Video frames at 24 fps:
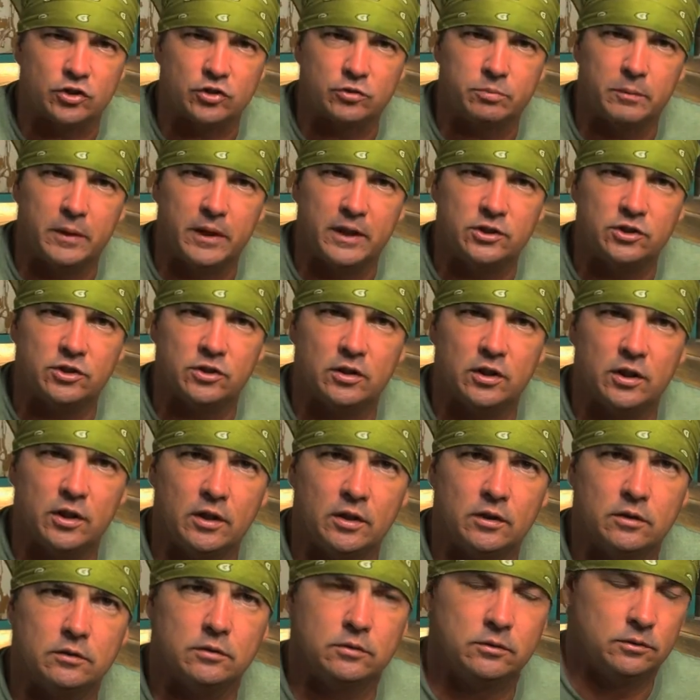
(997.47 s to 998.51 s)
a smidgen
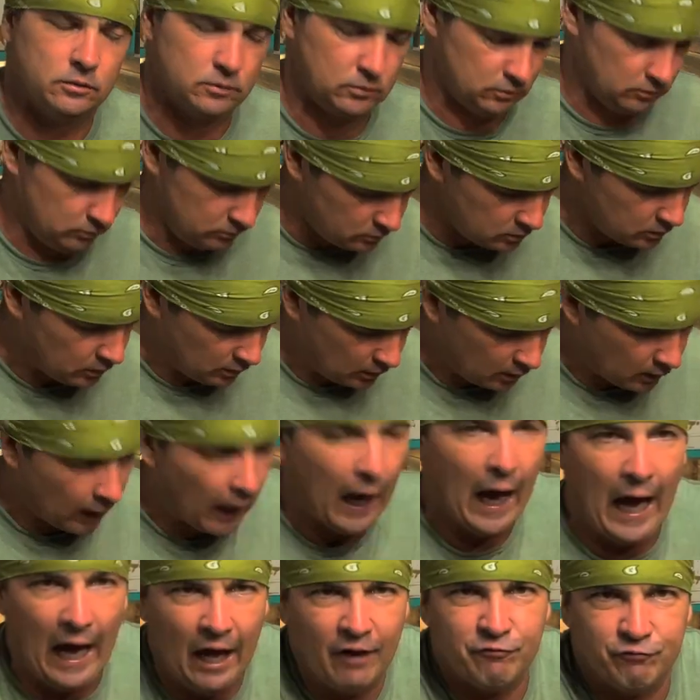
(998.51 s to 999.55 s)
is
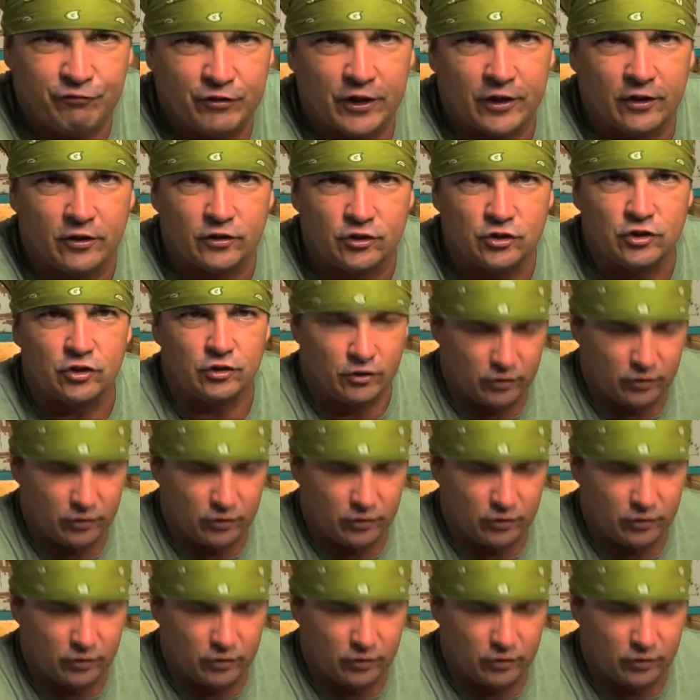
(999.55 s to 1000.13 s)
i figured you